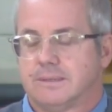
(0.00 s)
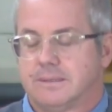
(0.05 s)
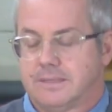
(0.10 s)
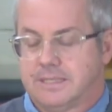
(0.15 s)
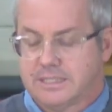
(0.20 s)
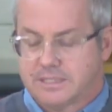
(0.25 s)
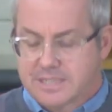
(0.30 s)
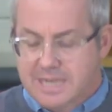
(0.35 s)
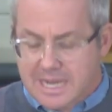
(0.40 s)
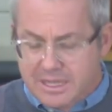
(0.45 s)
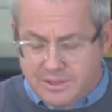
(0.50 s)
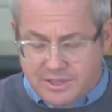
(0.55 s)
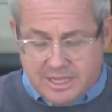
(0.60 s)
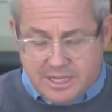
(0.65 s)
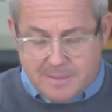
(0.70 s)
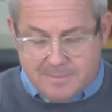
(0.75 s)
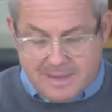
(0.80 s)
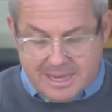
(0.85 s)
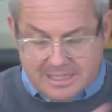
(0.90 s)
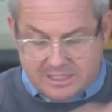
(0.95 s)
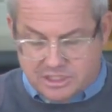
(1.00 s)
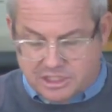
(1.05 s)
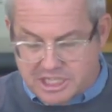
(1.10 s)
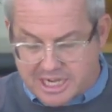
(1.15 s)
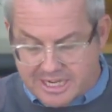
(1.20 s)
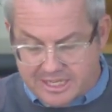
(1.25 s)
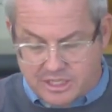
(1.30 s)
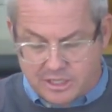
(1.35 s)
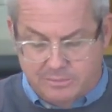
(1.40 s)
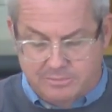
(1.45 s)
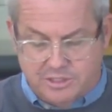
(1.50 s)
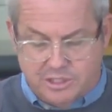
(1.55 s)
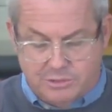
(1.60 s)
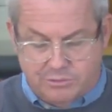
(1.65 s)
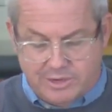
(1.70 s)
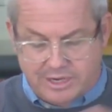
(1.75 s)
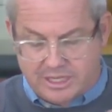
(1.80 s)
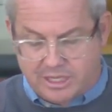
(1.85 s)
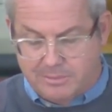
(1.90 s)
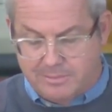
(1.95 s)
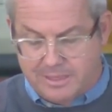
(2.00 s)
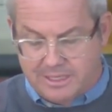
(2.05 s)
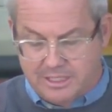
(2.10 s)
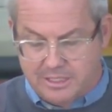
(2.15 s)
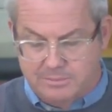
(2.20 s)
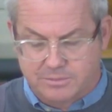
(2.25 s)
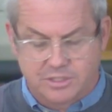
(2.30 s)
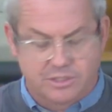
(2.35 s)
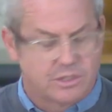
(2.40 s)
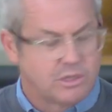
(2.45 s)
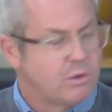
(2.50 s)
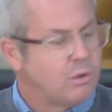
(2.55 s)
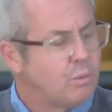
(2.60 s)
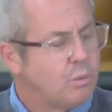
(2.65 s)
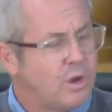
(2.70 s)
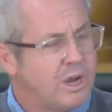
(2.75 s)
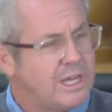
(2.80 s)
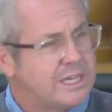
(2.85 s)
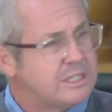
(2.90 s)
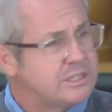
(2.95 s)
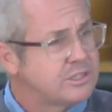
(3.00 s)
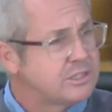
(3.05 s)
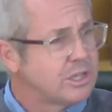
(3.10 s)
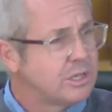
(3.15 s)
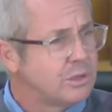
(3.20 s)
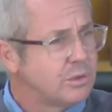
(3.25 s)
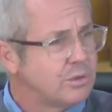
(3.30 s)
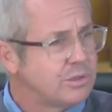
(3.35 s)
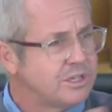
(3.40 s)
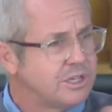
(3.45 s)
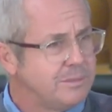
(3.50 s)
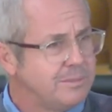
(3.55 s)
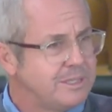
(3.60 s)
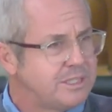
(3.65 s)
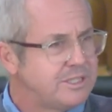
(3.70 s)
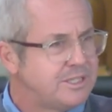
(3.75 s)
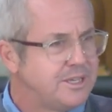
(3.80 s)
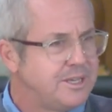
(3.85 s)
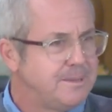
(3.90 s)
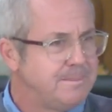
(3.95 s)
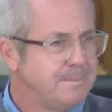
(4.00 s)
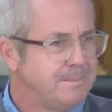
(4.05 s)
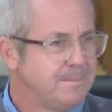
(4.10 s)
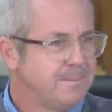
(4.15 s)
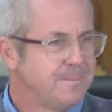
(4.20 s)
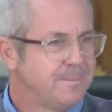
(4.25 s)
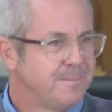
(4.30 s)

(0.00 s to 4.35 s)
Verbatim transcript: There's nothing about Jacob to recommend him to the Lord. Why does the Lord commit to him?